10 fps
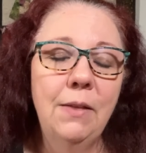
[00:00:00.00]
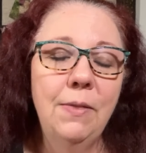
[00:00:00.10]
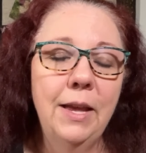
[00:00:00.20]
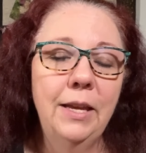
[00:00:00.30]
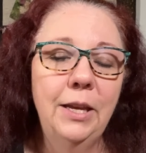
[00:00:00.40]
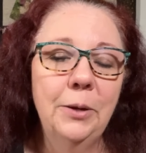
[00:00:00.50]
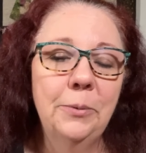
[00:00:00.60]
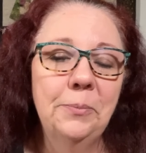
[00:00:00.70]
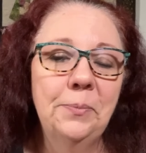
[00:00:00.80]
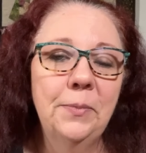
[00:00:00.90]
thank
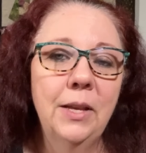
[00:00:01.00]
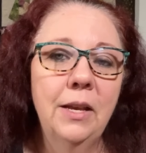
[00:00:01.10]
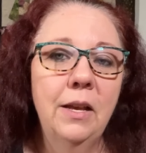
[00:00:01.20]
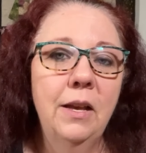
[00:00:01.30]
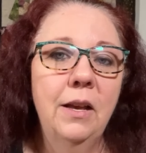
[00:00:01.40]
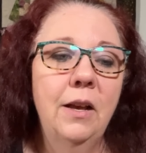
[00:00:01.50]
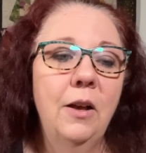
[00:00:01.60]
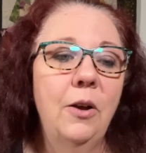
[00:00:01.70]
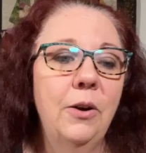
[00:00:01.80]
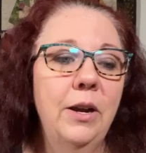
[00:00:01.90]
you.
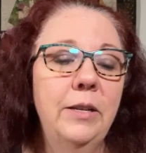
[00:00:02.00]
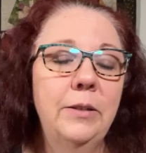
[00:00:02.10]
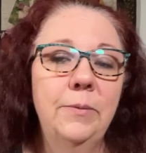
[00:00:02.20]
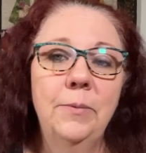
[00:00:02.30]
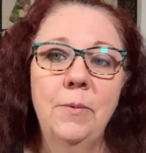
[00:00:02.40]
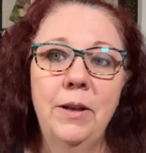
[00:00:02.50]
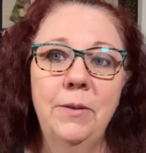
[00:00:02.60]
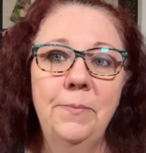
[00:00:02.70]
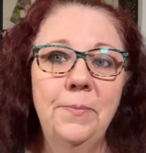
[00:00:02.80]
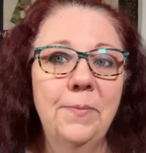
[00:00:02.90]
All right,
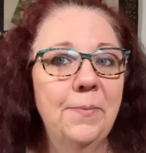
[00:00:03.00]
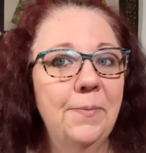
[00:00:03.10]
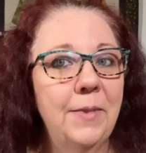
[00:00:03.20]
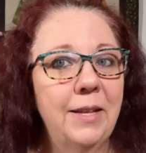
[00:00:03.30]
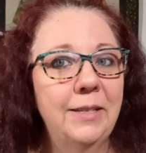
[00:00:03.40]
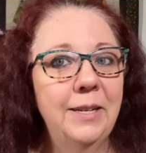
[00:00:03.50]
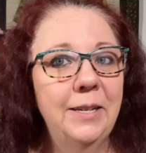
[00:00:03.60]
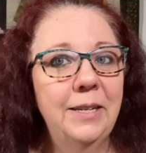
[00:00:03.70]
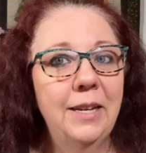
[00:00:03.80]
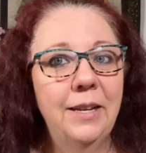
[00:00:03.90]
well, that's it.